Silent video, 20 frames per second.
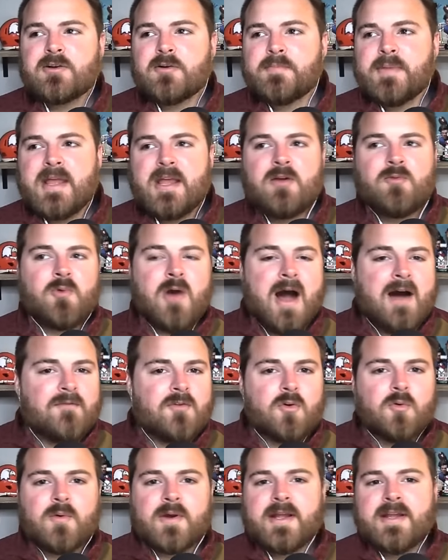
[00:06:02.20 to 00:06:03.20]
there being
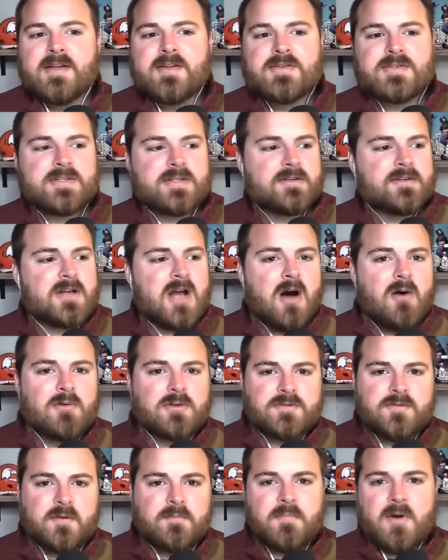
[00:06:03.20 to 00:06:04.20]
rivalries and
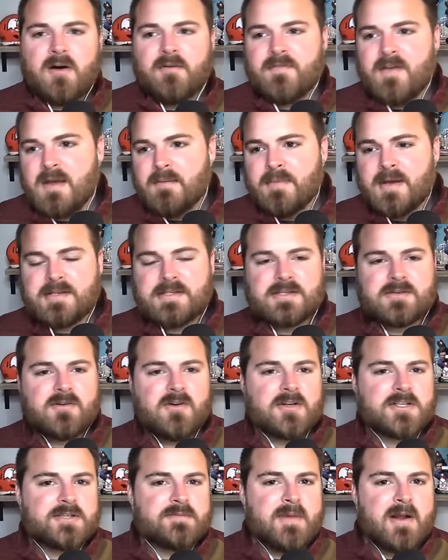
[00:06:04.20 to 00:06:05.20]
college football fan bases
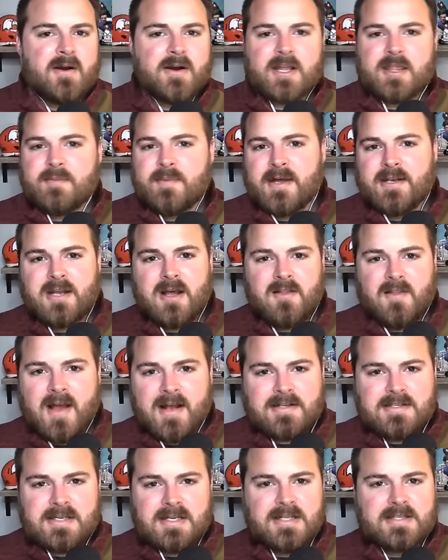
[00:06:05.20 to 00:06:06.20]
across America that might not
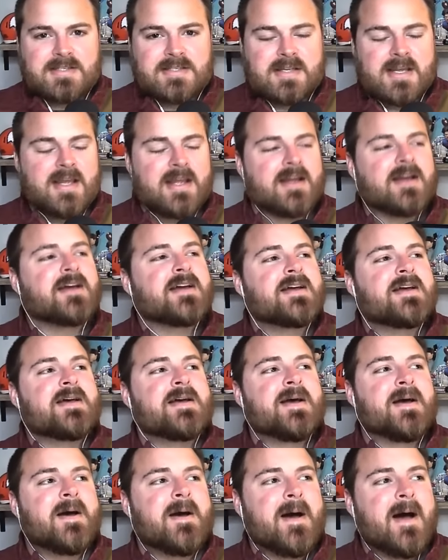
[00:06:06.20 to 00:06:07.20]
like Tennessee,
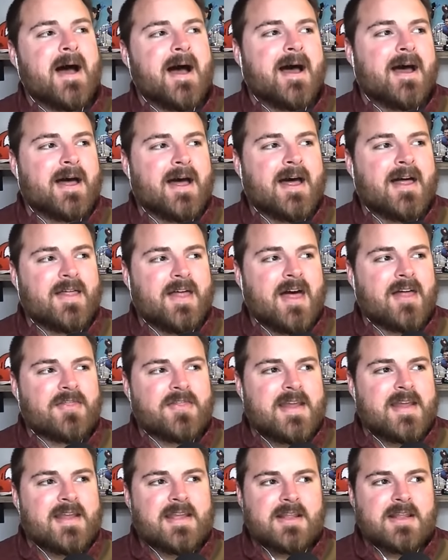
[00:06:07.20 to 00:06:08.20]
I
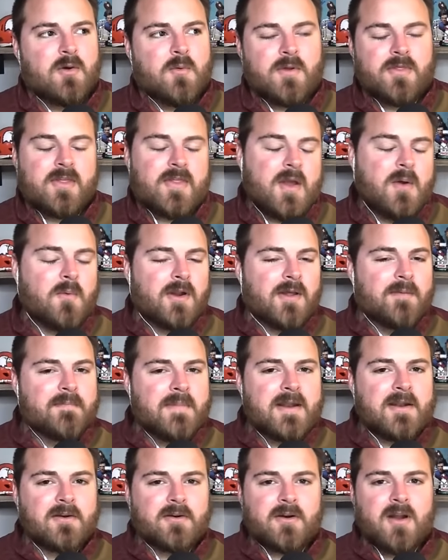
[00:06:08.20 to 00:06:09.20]
think, you know, whether they want to
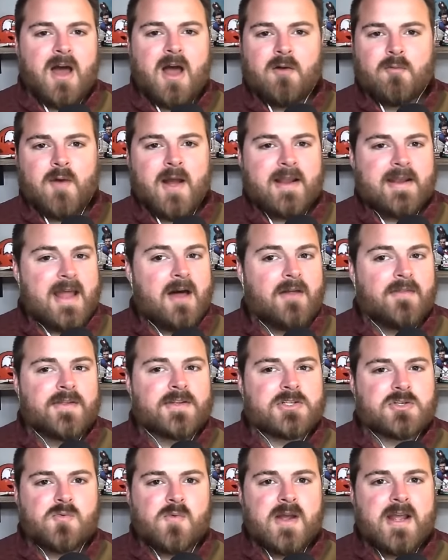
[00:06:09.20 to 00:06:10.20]
admit it or not, right now
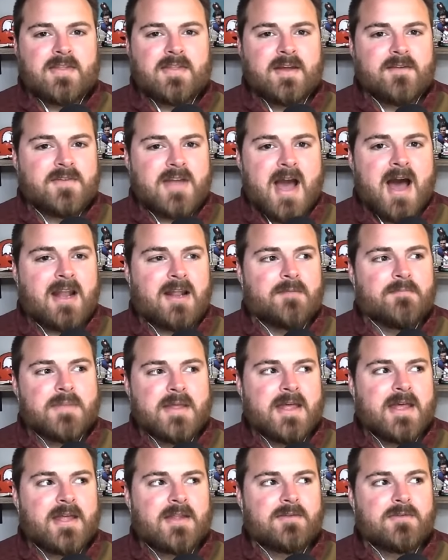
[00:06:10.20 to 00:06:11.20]
this week, they've kind of
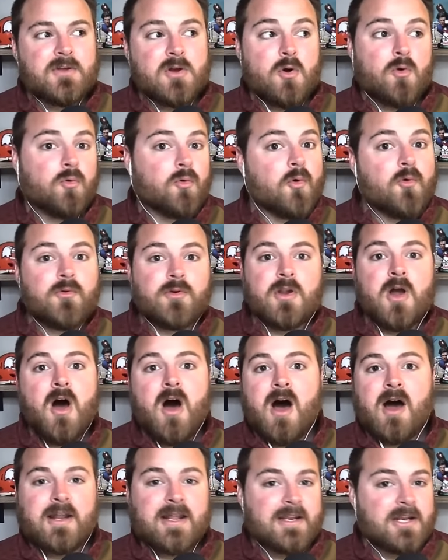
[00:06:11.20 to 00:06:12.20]
been, you know, rooting
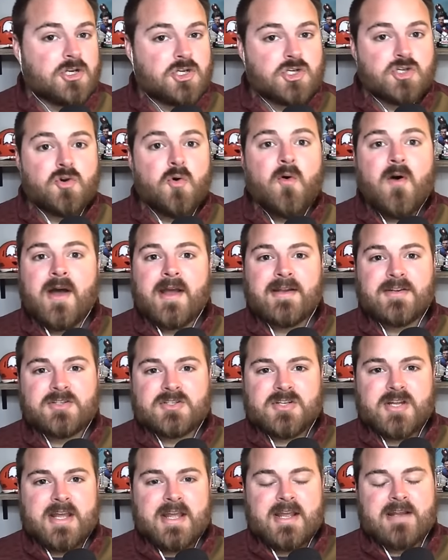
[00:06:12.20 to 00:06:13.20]
on and enjoying
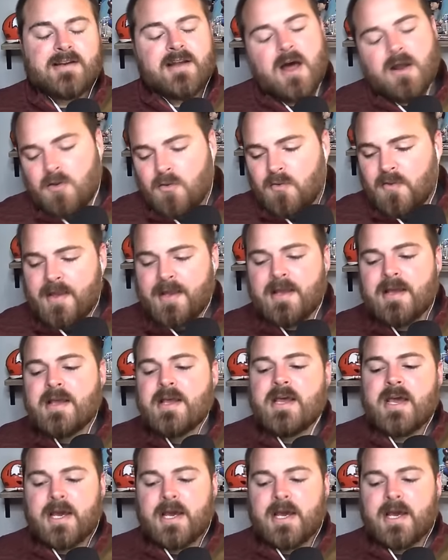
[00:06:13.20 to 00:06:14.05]
seeing the